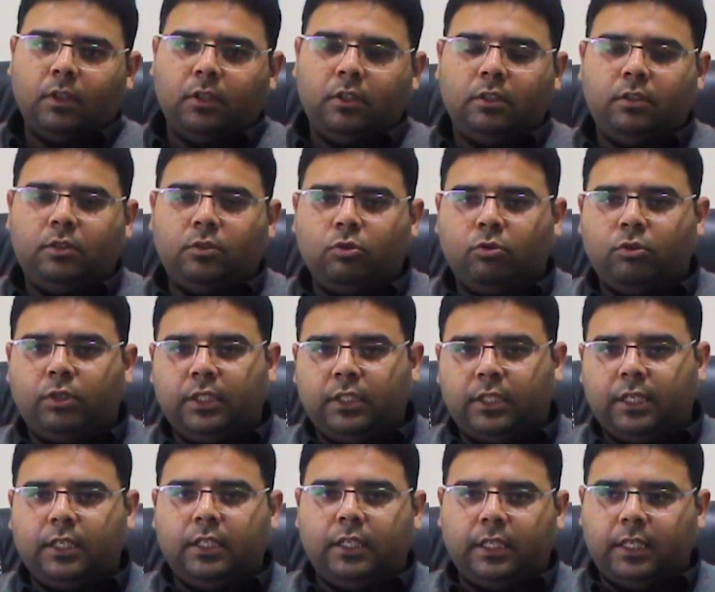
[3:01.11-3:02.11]
So
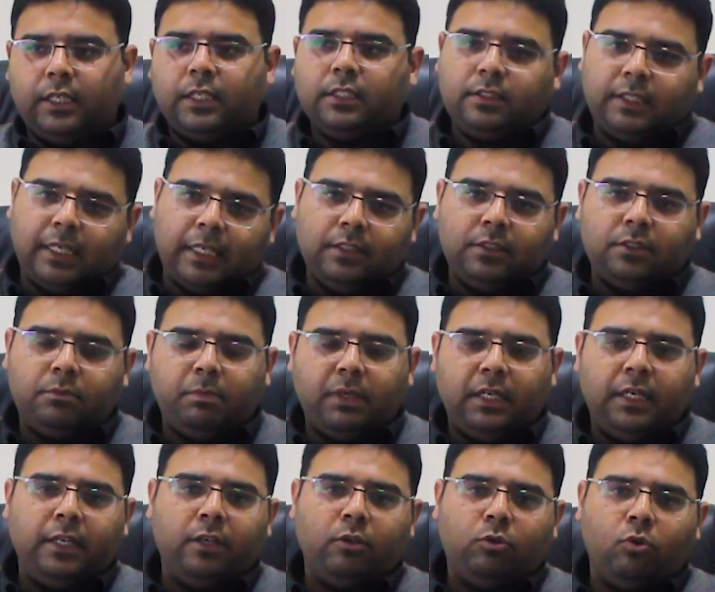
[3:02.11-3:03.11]
in a sense
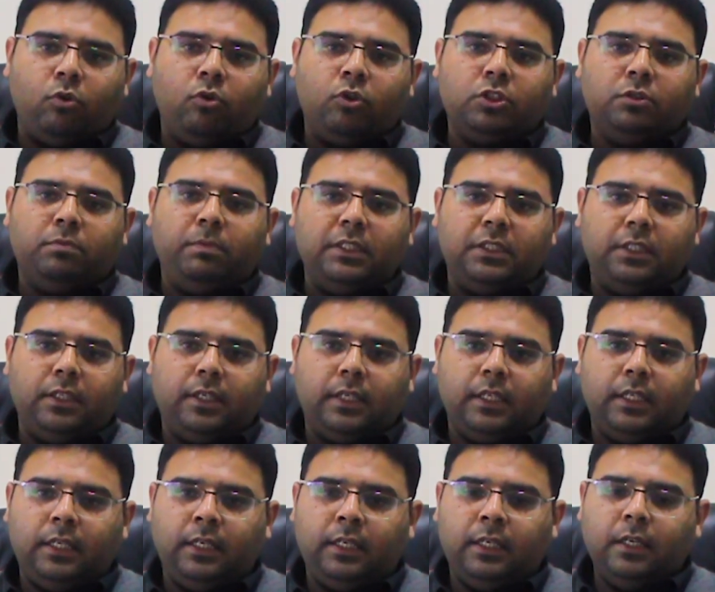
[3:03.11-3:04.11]
building codes
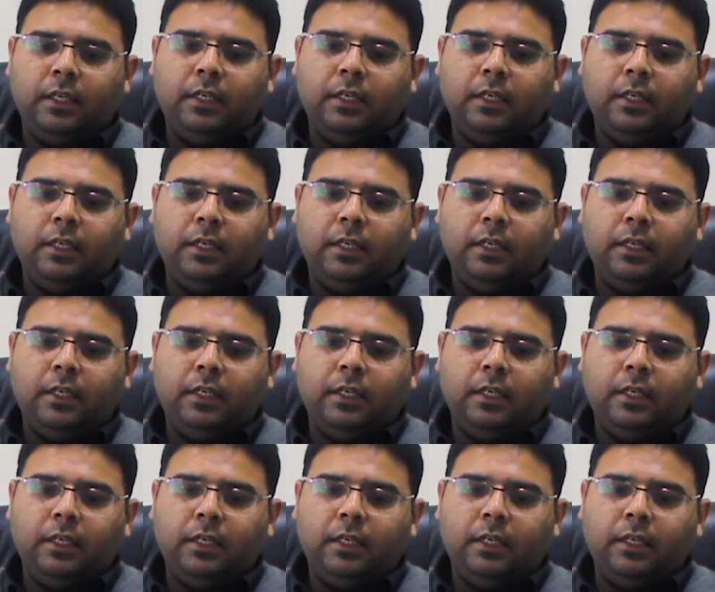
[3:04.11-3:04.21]
basically